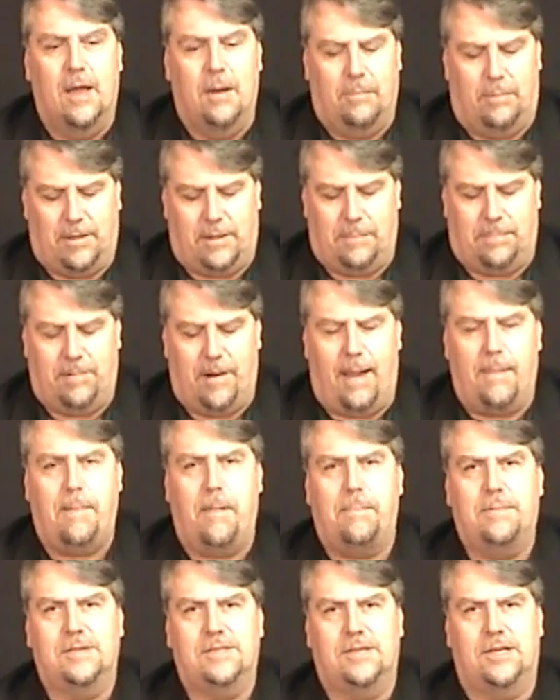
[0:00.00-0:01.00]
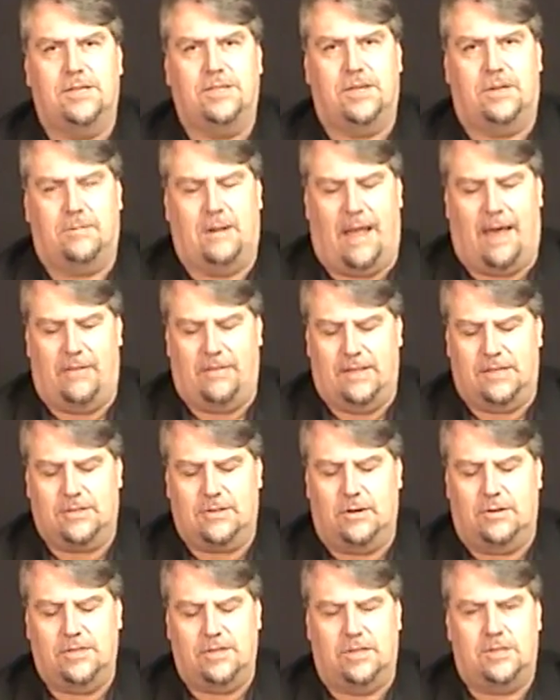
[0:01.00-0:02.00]
but the proper position, how this
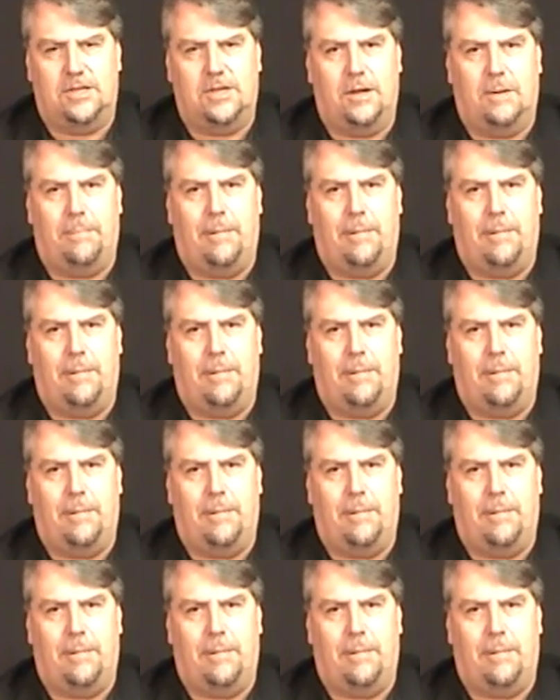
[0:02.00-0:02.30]
goes into your